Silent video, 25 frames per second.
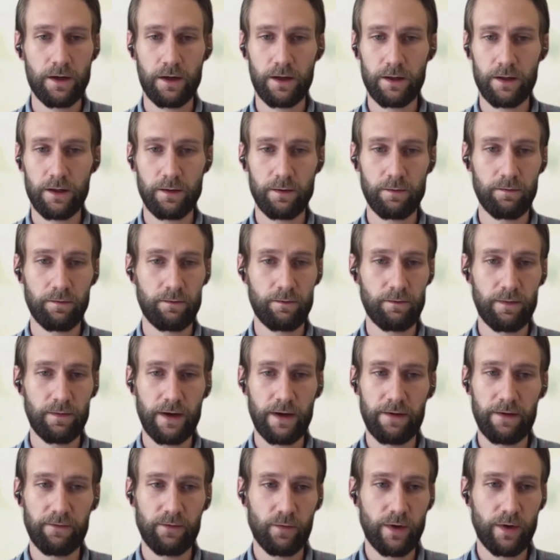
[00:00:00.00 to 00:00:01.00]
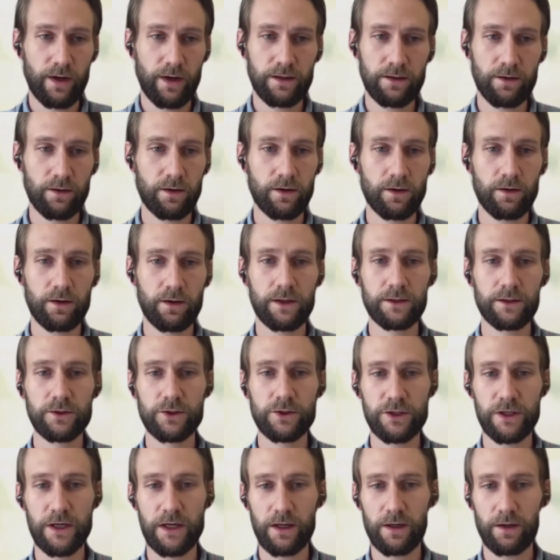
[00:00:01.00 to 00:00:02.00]
everyone you're going to
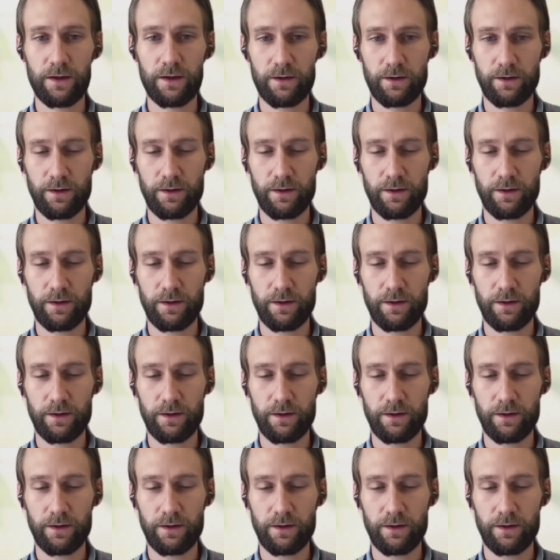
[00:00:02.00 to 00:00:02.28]
share